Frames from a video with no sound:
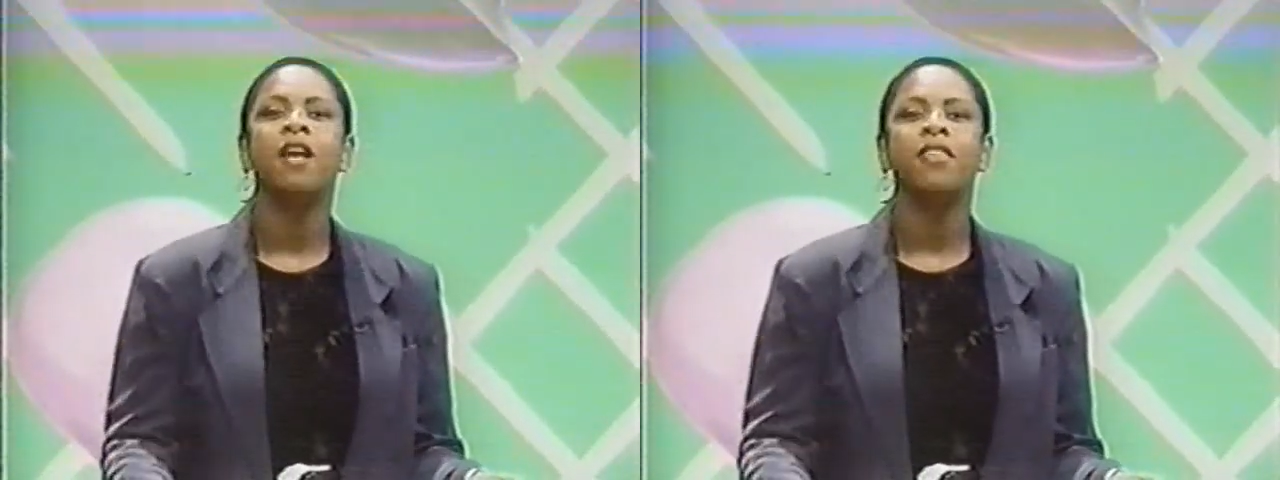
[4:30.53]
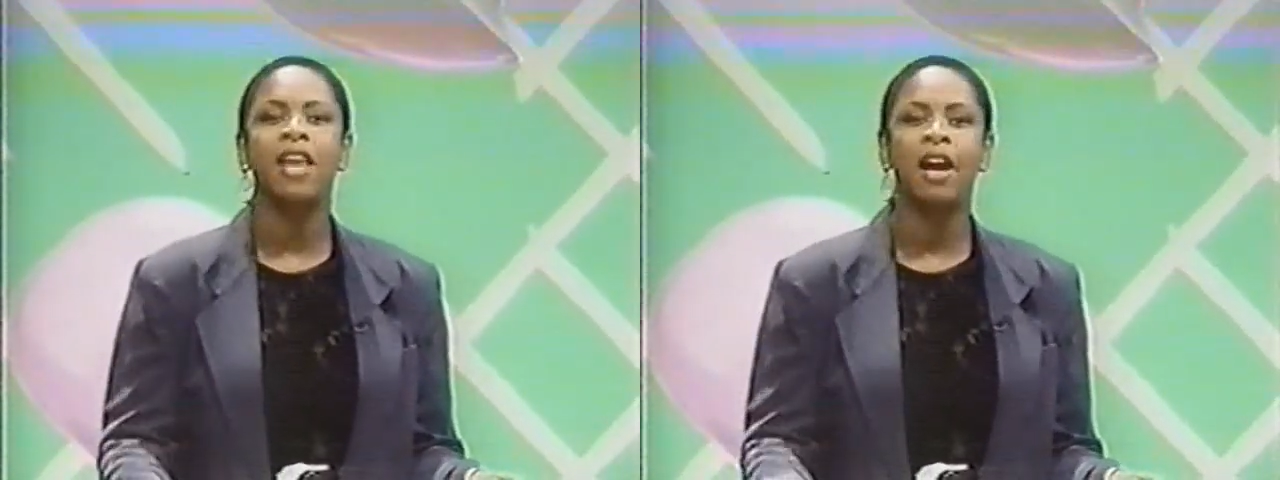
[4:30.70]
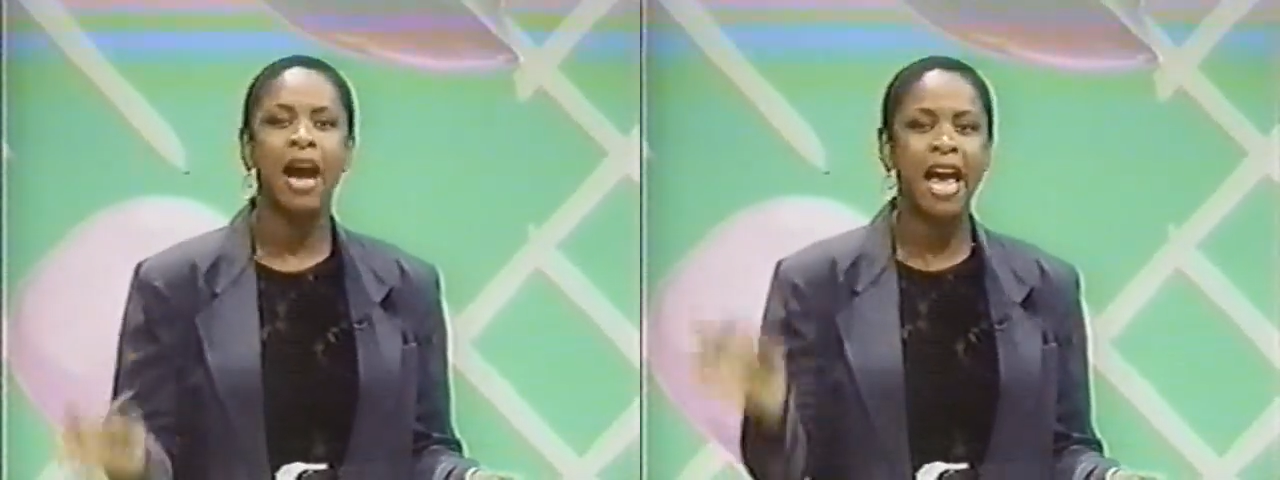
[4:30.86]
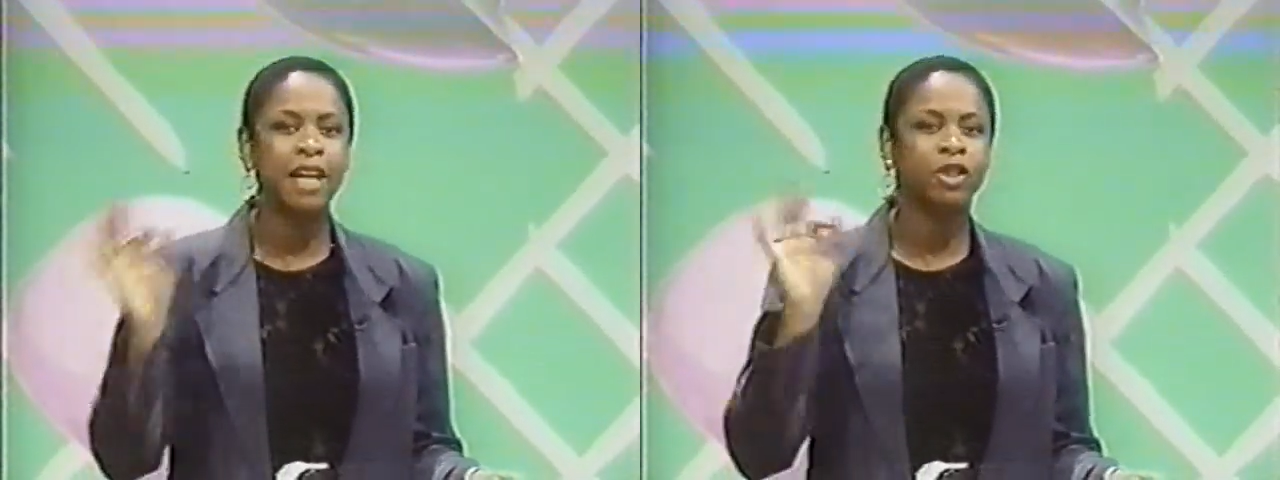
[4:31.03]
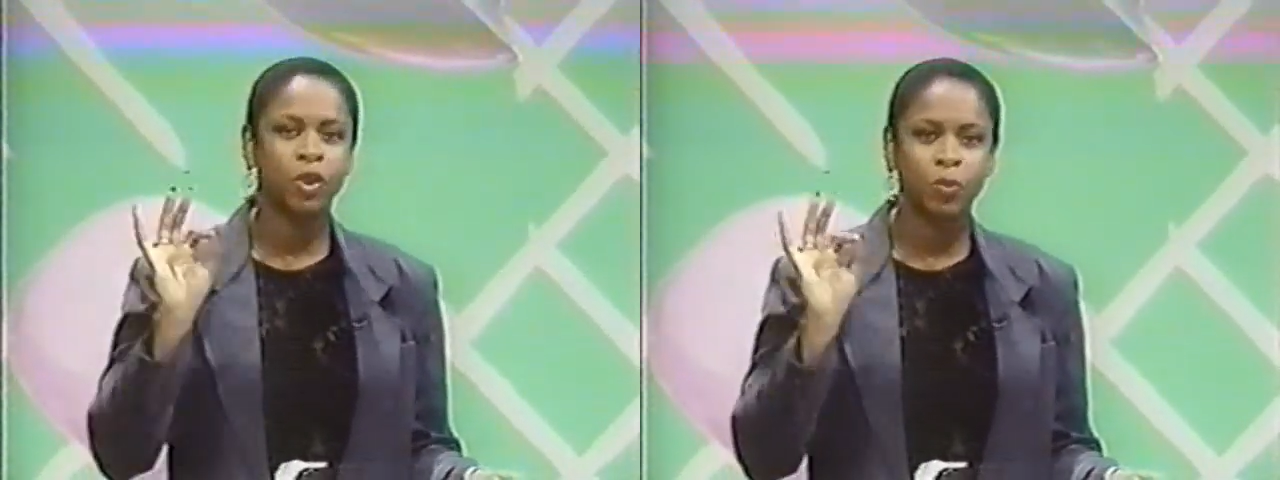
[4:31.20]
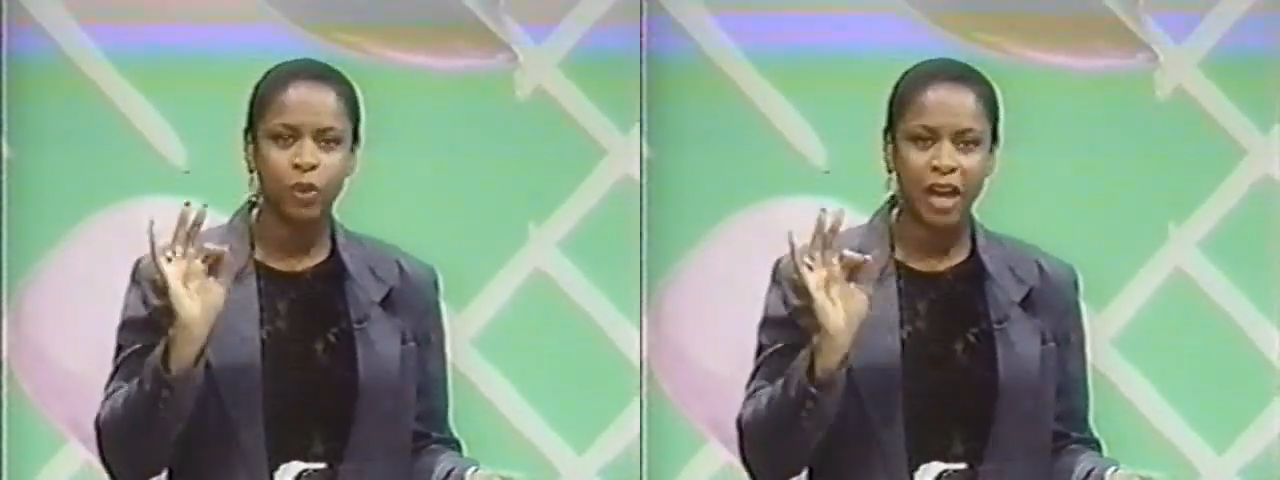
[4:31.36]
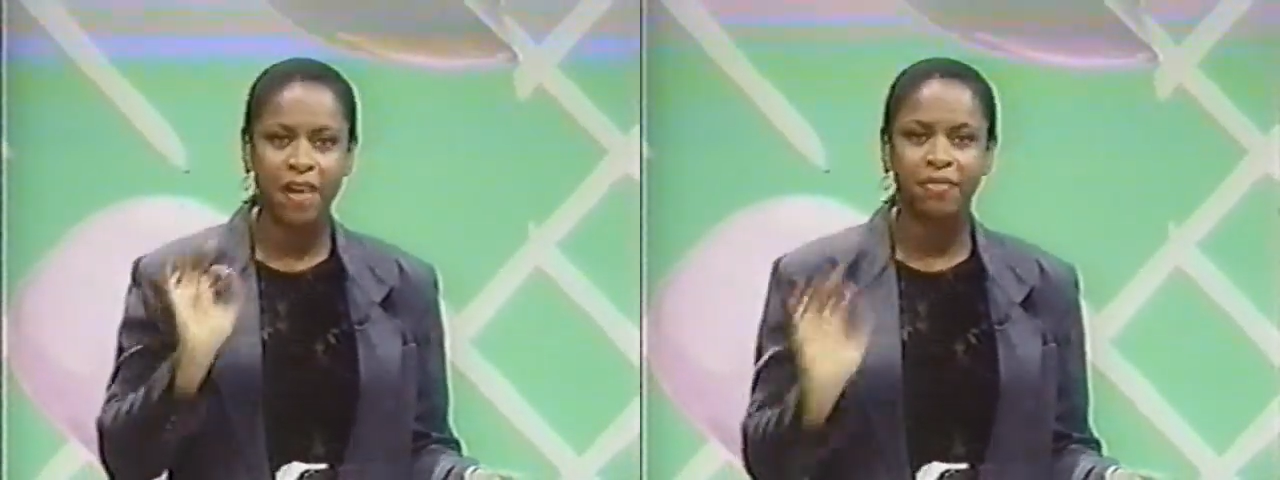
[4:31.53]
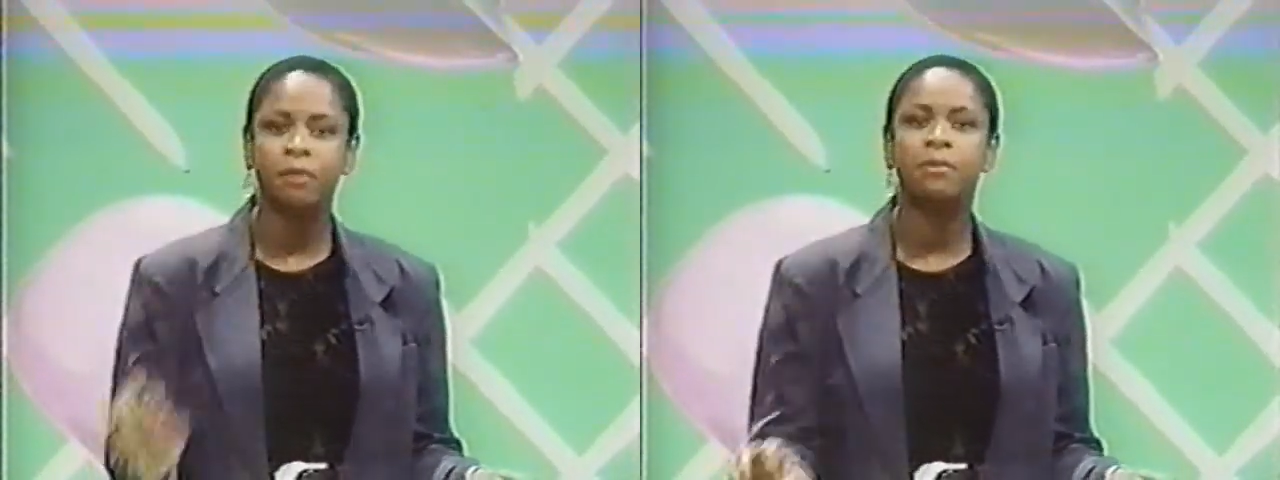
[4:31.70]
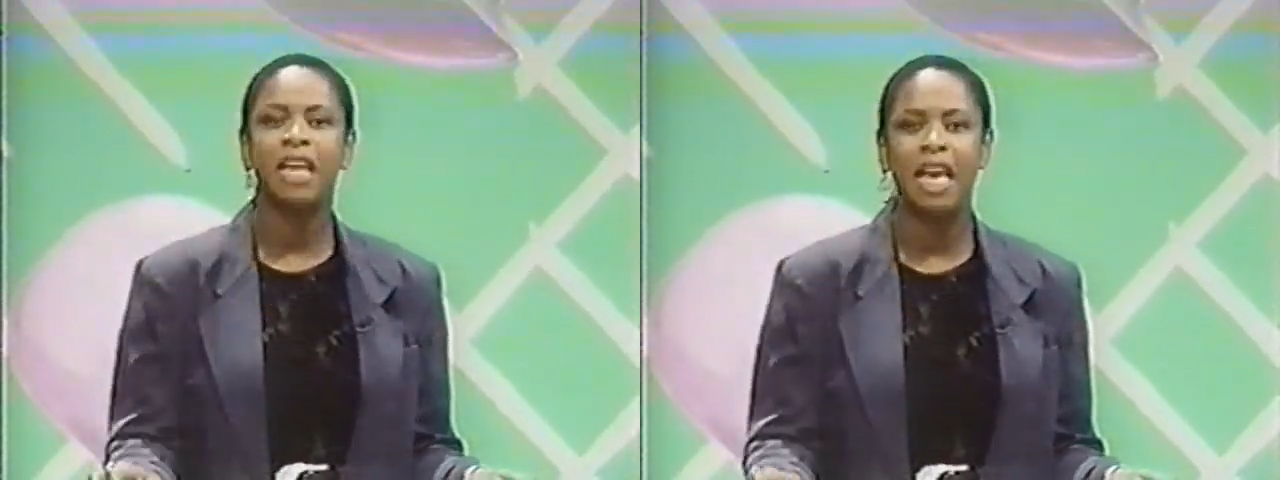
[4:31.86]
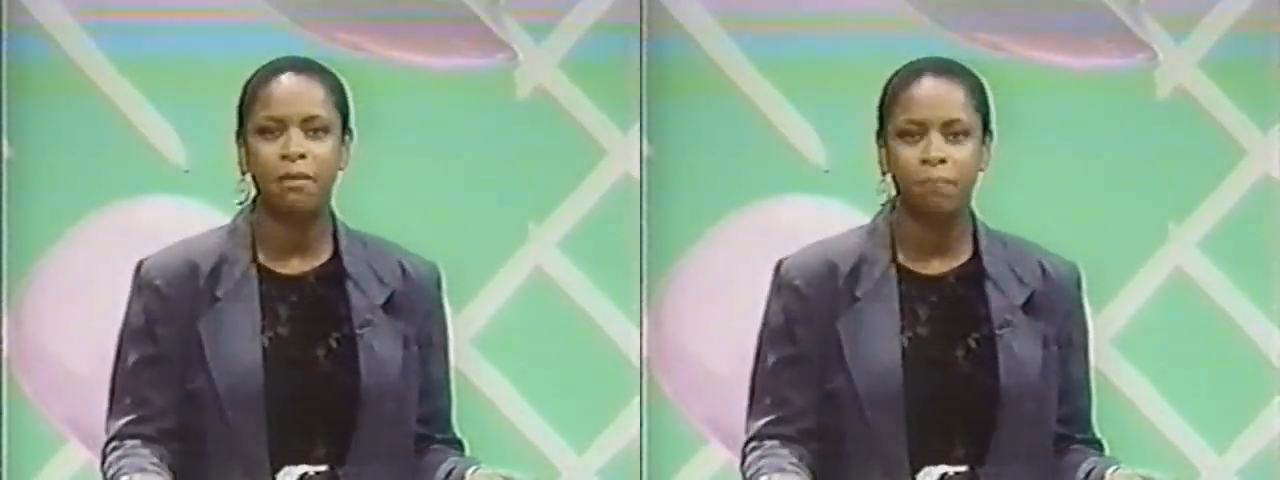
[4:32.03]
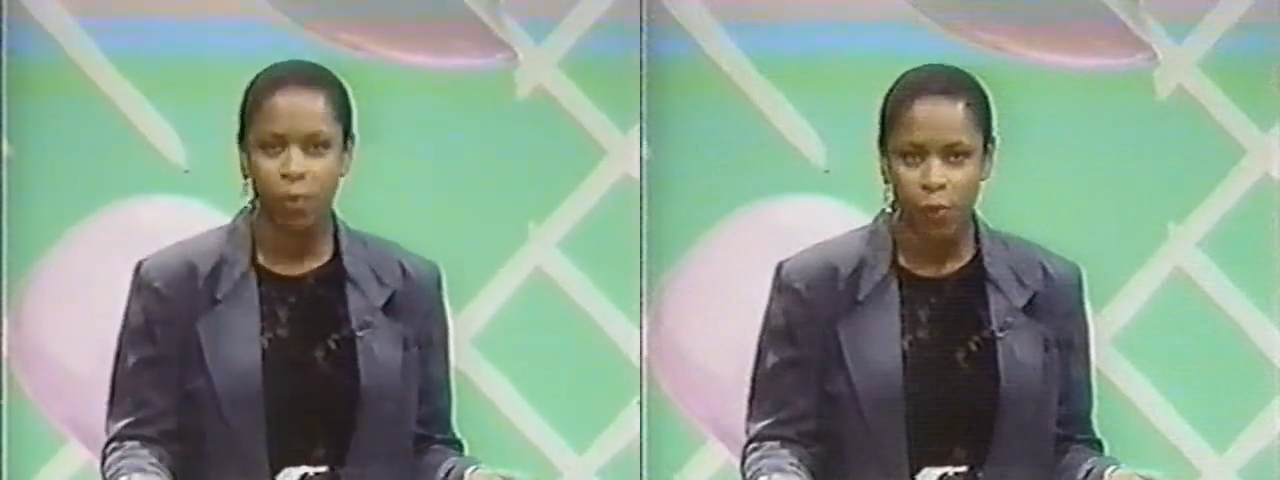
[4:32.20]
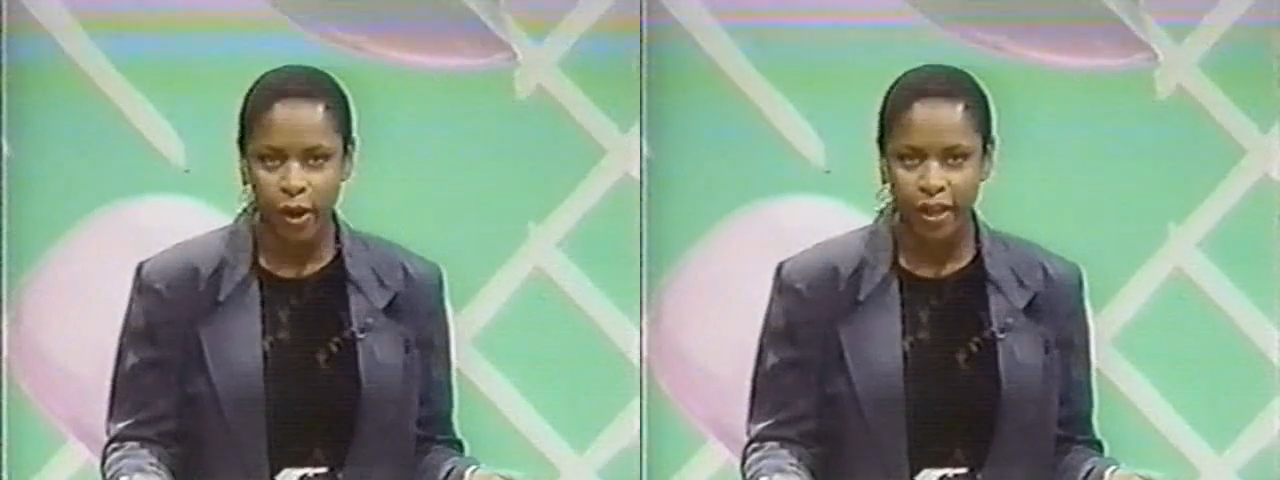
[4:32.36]
their answer will get them 10
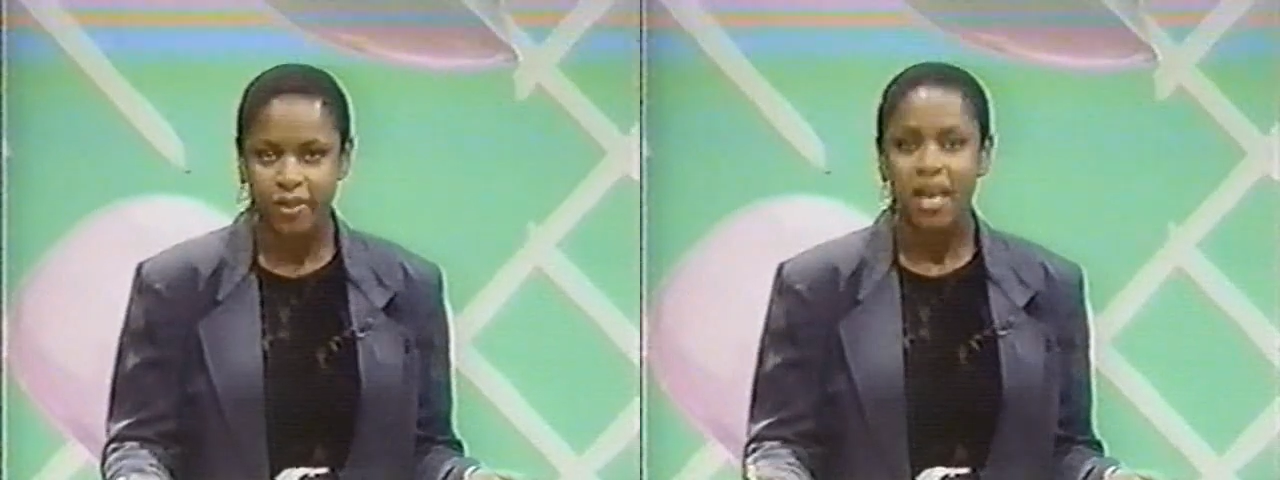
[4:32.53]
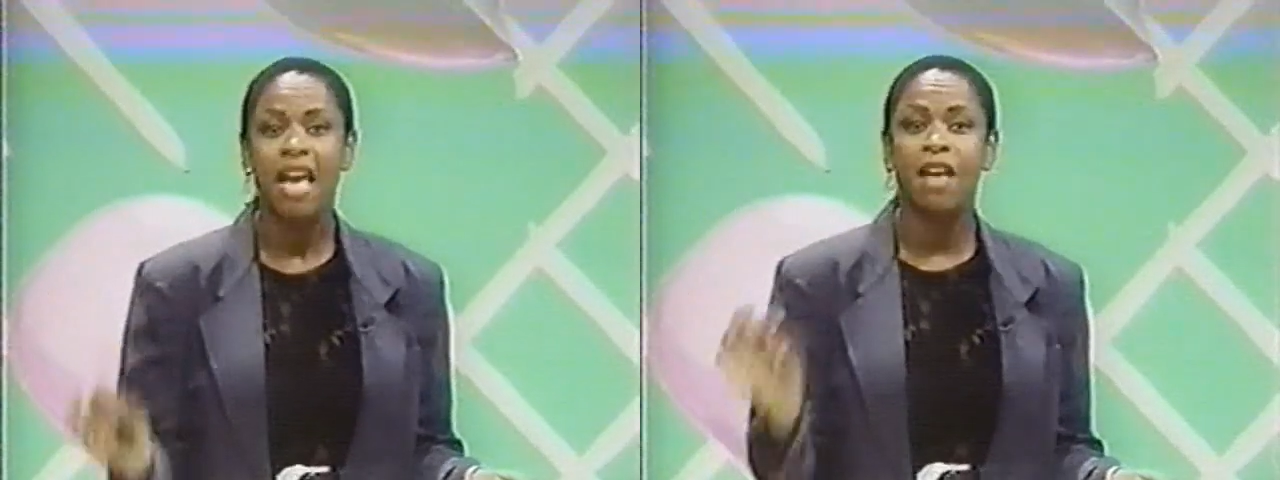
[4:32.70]
points.